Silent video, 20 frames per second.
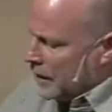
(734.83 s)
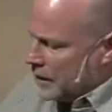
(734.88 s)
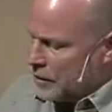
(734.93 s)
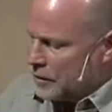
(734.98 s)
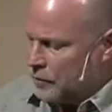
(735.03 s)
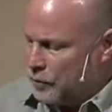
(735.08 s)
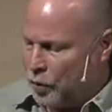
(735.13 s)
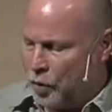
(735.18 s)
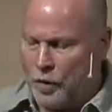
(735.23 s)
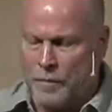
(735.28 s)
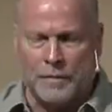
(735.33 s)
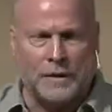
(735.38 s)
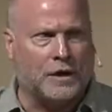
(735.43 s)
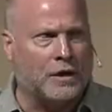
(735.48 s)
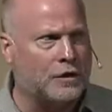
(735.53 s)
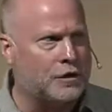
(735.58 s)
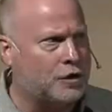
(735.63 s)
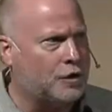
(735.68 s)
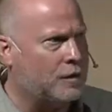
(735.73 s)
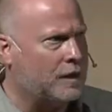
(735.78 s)
it's important
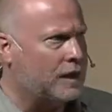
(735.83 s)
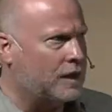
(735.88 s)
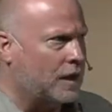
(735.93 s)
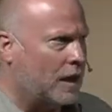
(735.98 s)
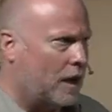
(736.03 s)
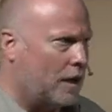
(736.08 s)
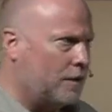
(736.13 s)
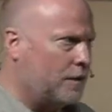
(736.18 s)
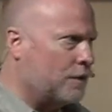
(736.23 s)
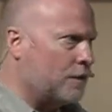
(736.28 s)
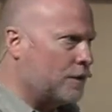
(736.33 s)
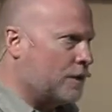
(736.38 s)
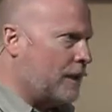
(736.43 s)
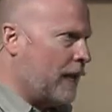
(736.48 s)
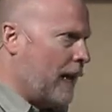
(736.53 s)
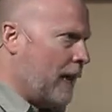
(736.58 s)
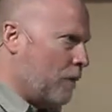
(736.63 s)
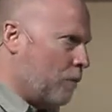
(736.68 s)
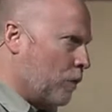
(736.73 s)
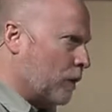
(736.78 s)
because you need to
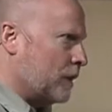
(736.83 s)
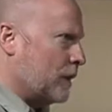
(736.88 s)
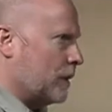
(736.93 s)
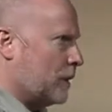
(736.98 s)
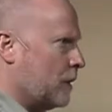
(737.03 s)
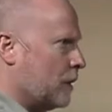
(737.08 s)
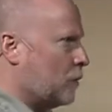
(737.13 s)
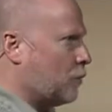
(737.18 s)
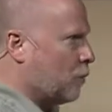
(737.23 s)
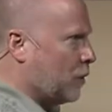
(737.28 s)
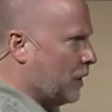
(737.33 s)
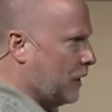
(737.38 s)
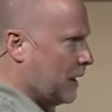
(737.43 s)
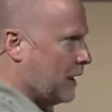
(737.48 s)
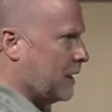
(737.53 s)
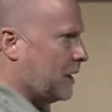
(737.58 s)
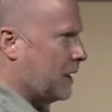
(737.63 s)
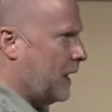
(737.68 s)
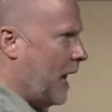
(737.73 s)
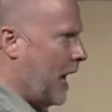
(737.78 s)
understand what this is
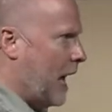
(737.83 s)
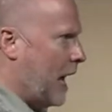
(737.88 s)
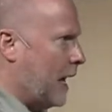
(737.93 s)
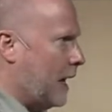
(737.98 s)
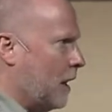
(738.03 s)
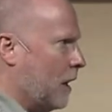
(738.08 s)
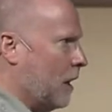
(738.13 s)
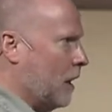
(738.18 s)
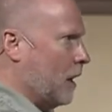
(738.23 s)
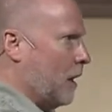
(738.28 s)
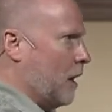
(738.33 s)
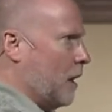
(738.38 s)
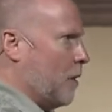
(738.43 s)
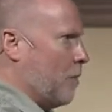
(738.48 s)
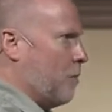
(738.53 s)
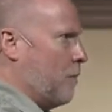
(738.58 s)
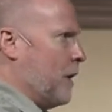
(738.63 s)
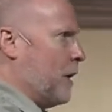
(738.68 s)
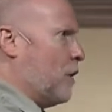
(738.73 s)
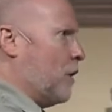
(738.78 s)
really saying,
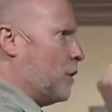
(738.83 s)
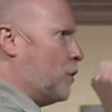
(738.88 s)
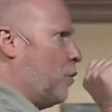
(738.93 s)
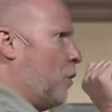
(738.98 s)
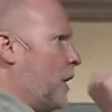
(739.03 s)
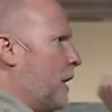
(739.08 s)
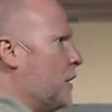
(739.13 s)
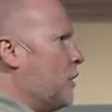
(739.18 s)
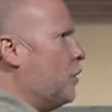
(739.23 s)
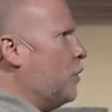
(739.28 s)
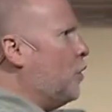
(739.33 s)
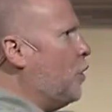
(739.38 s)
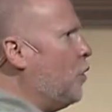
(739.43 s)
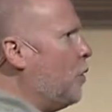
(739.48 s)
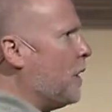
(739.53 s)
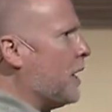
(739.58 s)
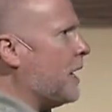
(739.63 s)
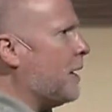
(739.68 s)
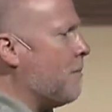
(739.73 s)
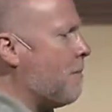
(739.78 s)
because what he's
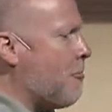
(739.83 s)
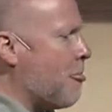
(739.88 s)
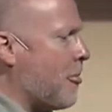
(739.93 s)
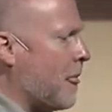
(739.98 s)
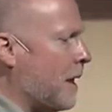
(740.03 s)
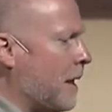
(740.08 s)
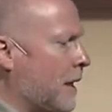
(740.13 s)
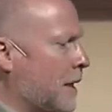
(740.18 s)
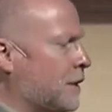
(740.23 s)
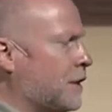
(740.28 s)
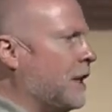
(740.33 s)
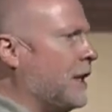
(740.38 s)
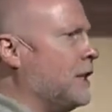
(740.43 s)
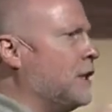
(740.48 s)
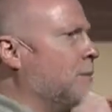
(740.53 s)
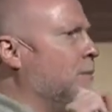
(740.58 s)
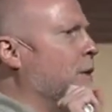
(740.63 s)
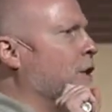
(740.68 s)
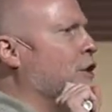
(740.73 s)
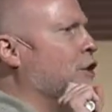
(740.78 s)
doing is
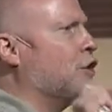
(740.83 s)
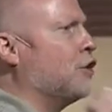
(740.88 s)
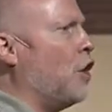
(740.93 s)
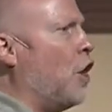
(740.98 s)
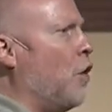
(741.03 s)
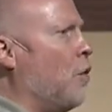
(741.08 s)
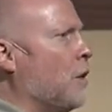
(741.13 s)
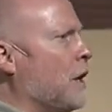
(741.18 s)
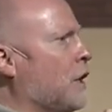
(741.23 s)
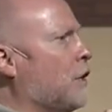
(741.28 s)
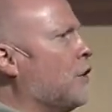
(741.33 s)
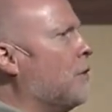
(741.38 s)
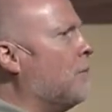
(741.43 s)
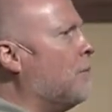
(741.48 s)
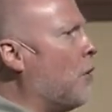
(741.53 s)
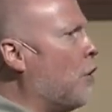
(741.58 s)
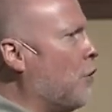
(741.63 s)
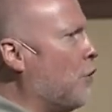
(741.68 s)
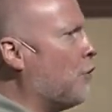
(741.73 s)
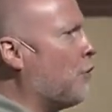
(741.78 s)
he's bestowing the
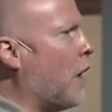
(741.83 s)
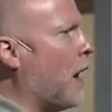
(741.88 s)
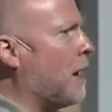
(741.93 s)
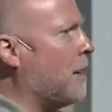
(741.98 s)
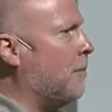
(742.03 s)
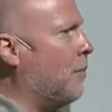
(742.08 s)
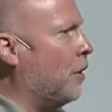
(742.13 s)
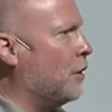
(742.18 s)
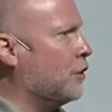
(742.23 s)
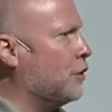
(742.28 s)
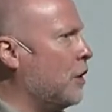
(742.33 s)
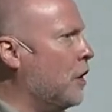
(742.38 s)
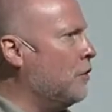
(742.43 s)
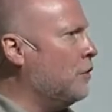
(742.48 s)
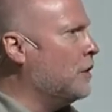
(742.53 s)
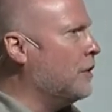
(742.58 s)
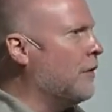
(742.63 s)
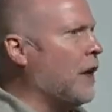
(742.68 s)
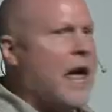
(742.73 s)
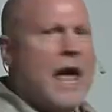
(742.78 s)
birthright upon
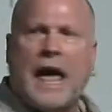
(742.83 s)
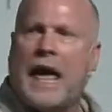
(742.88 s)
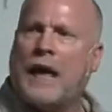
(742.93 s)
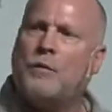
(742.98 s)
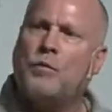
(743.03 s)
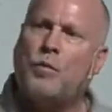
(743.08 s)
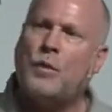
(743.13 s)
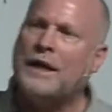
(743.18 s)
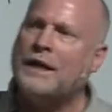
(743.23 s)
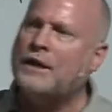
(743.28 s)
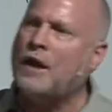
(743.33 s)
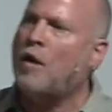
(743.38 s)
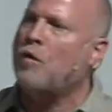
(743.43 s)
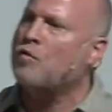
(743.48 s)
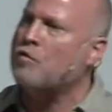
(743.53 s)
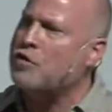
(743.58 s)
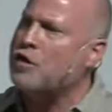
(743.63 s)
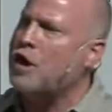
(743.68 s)
Joseph, and we don't